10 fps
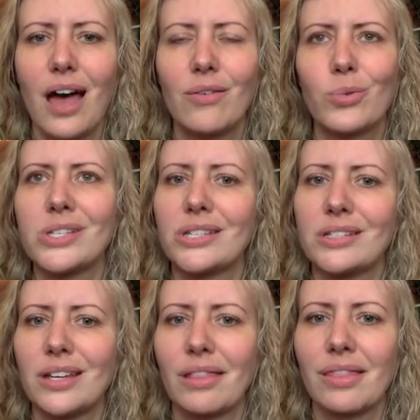
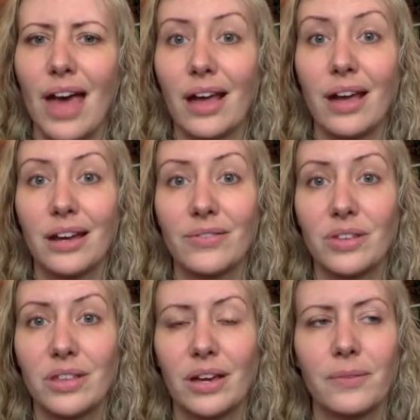resisting that kind of
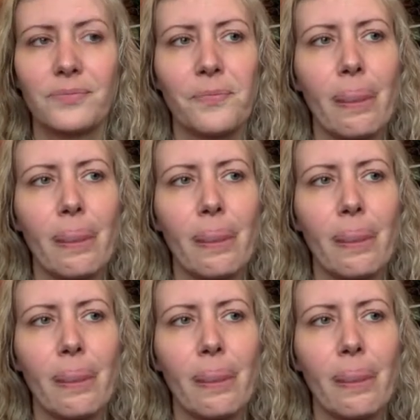a thing.